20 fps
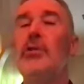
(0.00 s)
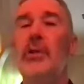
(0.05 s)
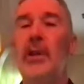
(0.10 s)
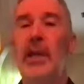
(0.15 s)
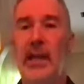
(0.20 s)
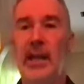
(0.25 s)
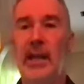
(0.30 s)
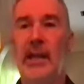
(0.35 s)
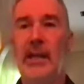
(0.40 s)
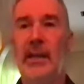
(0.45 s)

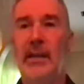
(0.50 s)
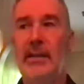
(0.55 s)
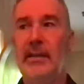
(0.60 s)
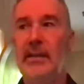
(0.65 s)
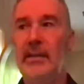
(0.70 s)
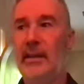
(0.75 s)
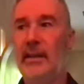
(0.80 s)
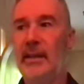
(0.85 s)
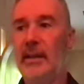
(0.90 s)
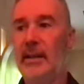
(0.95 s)

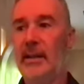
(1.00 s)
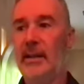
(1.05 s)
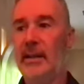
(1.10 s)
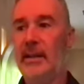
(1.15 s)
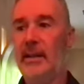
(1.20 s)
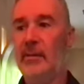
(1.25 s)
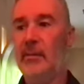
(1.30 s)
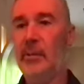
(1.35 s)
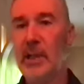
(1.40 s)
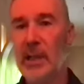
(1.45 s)
can
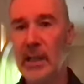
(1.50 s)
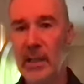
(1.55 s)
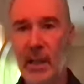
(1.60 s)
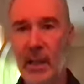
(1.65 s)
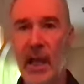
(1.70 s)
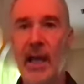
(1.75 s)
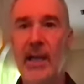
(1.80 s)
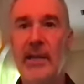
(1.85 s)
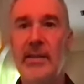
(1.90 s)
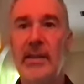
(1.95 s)

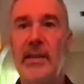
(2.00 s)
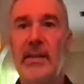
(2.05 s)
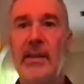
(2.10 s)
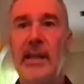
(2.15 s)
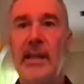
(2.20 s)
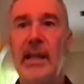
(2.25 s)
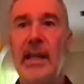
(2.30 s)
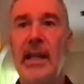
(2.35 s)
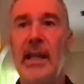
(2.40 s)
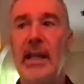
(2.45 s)
realize it
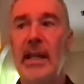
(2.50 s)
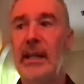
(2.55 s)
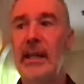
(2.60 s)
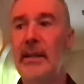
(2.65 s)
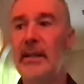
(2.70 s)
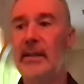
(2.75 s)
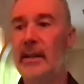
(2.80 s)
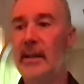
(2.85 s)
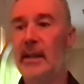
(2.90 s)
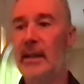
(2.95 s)

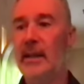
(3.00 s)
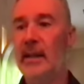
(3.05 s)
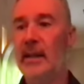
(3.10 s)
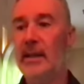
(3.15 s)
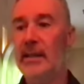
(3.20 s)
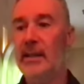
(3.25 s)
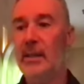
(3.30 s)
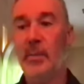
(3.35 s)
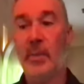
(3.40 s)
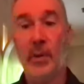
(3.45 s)
and
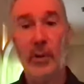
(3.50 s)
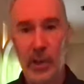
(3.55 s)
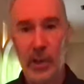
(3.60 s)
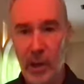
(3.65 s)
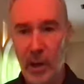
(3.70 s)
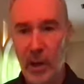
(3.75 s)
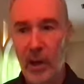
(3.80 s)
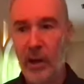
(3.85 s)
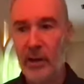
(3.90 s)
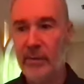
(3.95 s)
you pull it
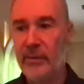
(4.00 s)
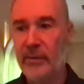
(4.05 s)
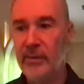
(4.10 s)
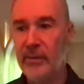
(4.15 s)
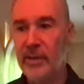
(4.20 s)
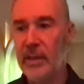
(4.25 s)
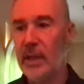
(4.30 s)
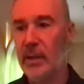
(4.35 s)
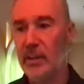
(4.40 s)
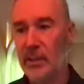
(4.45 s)
off,
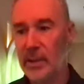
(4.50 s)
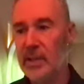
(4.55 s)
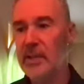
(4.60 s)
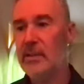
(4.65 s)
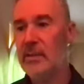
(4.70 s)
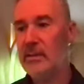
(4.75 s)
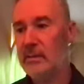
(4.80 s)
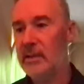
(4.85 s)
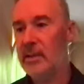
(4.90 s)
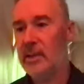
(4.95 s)

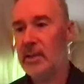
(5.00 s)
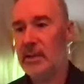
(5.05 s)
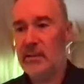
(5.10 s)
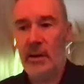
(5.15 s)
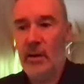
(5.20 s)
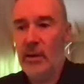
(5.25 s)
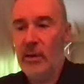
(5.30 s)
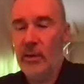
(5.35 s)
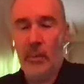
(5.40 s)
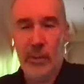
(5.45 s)
it's just
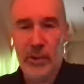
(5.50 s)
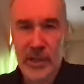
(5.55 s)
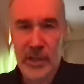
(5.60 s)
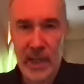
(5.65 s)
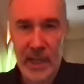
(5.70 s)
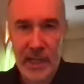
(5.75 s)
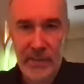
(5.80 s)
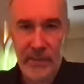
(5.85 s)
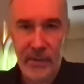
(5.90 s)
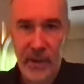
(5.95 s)
all the more
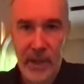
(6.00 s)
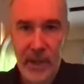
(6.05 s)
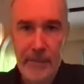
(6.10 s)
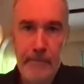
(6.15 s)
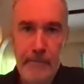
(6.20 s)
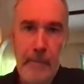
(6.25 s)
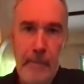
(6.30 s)
satisfying.